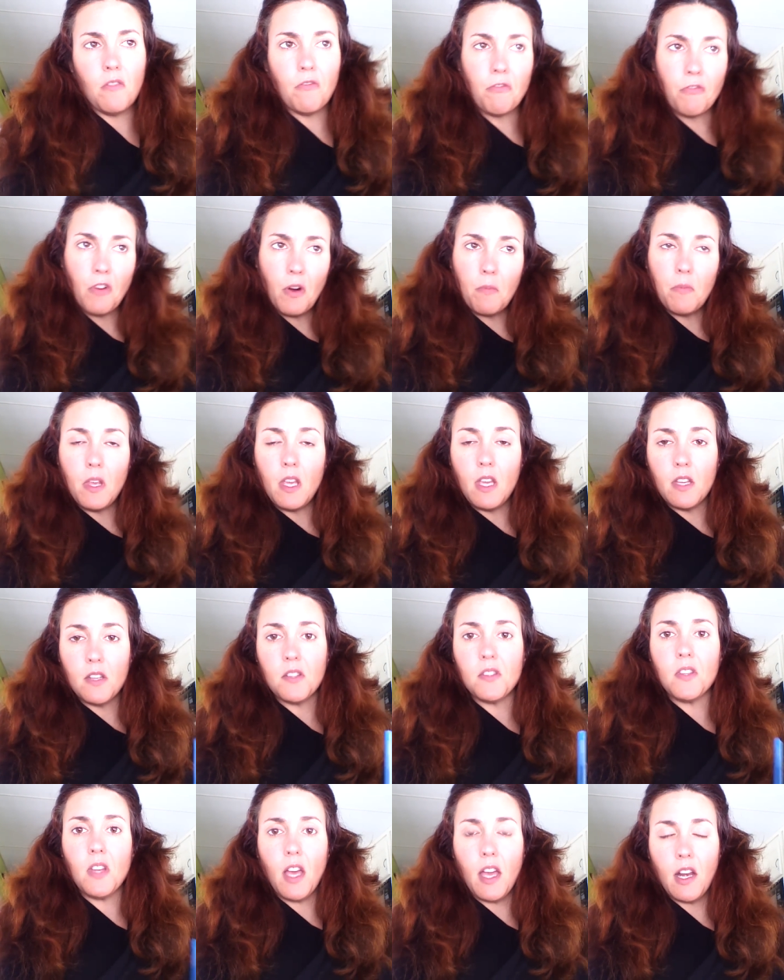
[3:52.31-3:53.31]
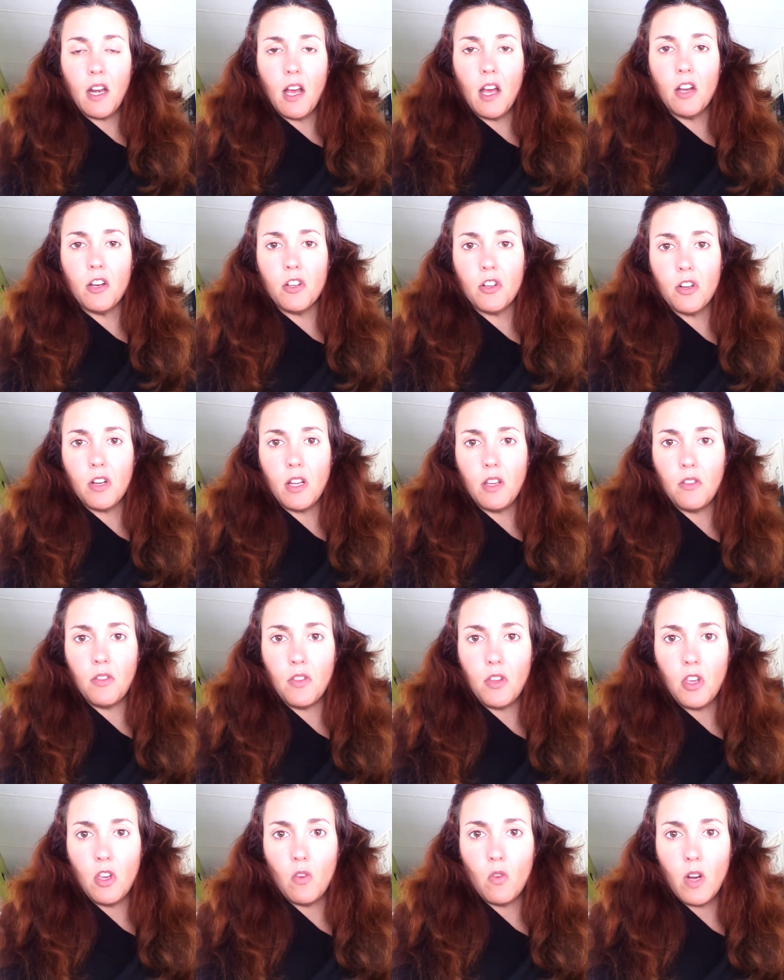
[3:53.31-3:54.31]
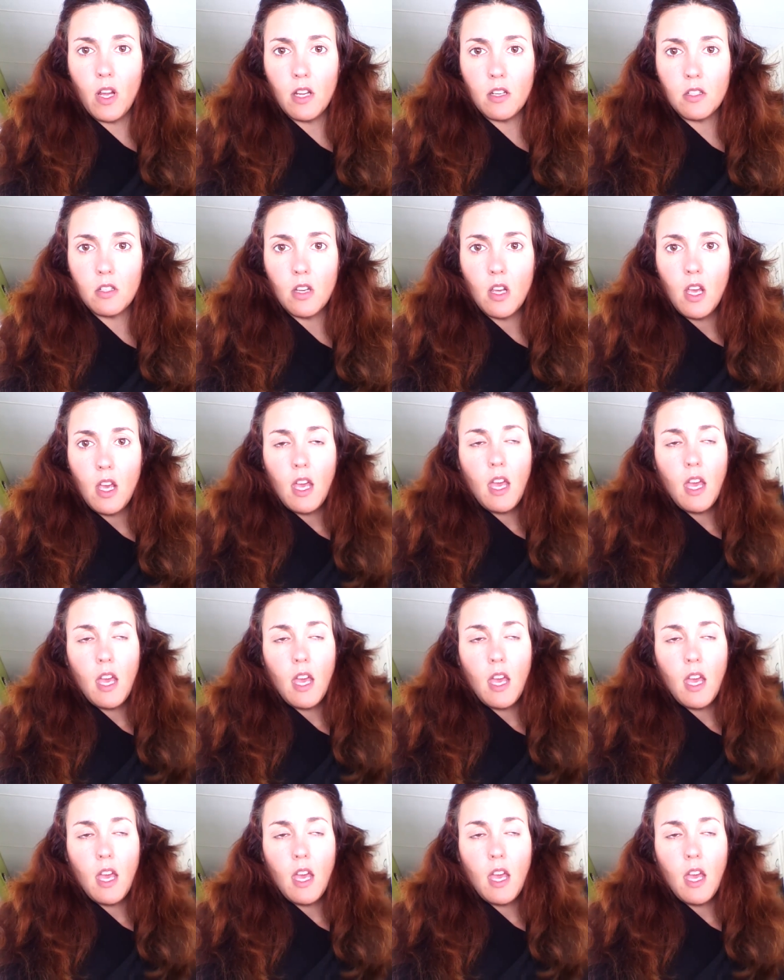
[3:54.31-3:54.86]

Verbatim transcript: from the inside underneath the unit.